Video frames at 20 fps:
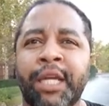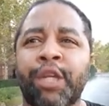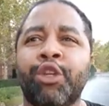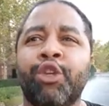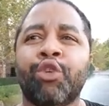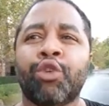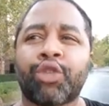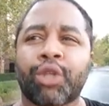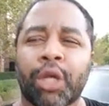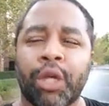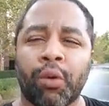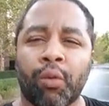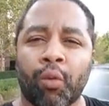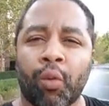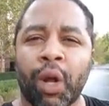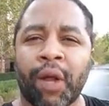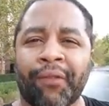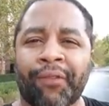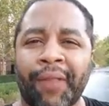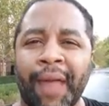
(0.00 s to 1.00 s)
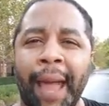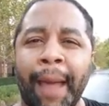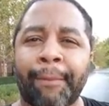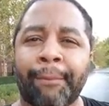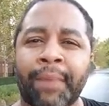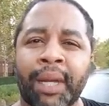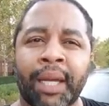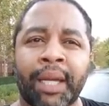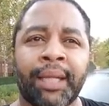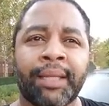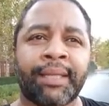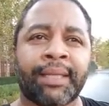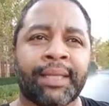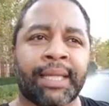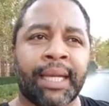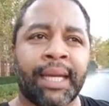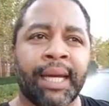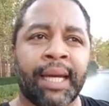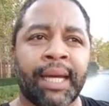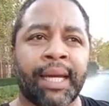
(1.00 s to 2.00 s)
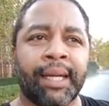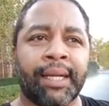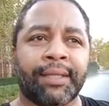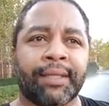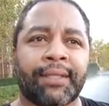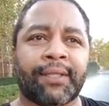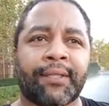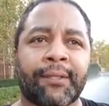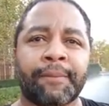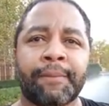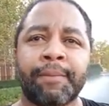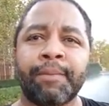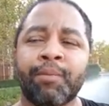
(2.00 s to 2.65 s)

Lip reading: and usually what that means is